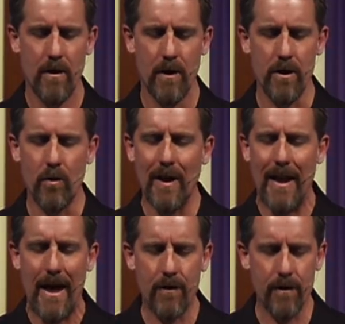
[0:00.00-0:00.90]
that you
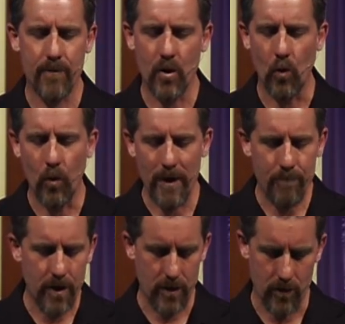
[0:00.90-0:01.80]
allowed them to
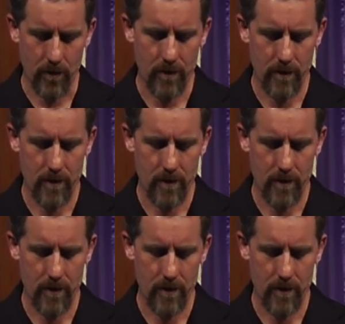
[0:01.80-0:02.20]
whip you